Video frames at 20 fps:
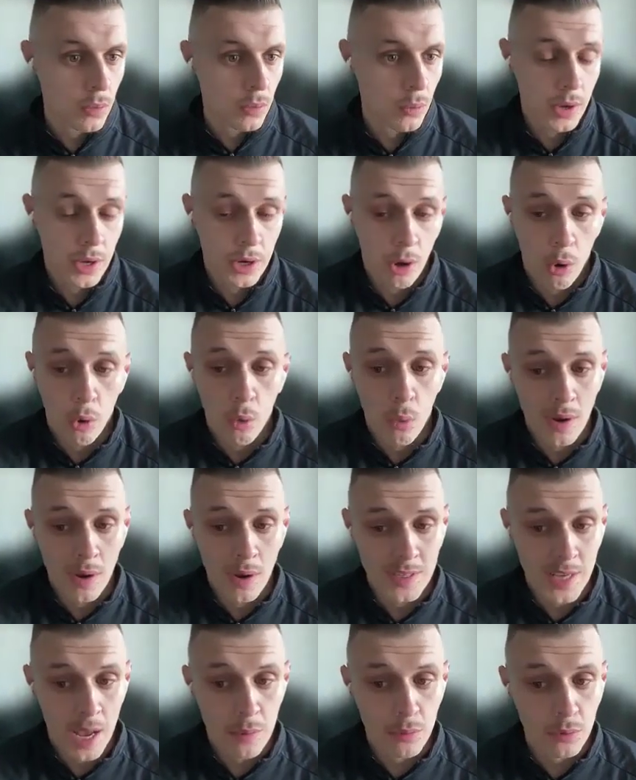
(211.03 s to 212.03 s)
we're not
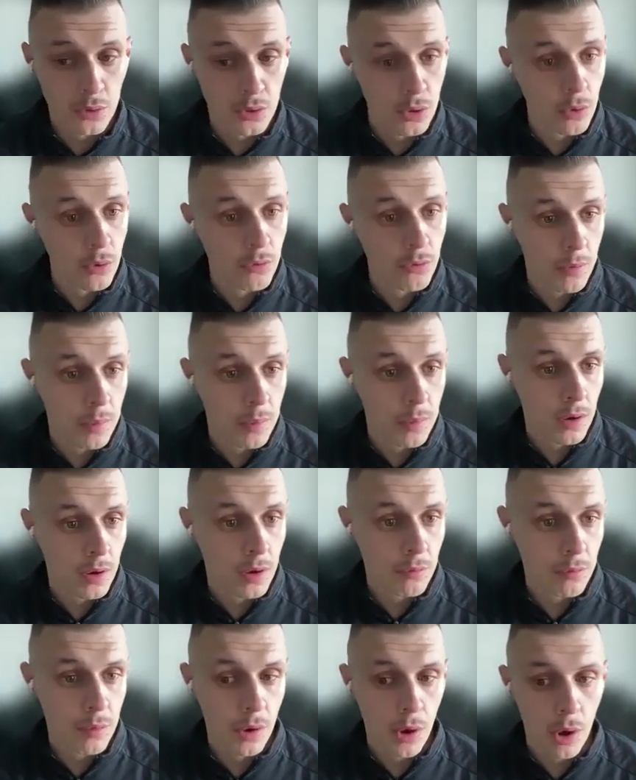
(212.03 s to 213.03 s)
always able to do from
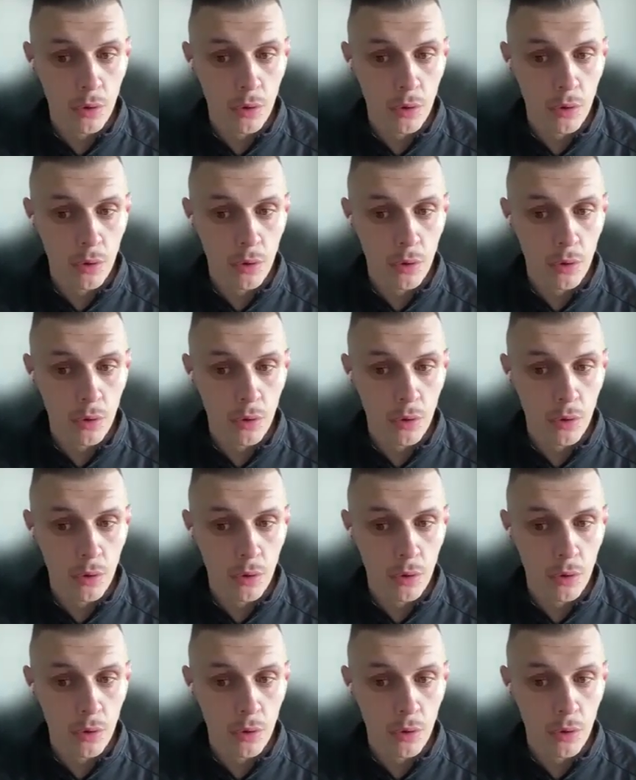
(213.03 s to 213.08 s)
a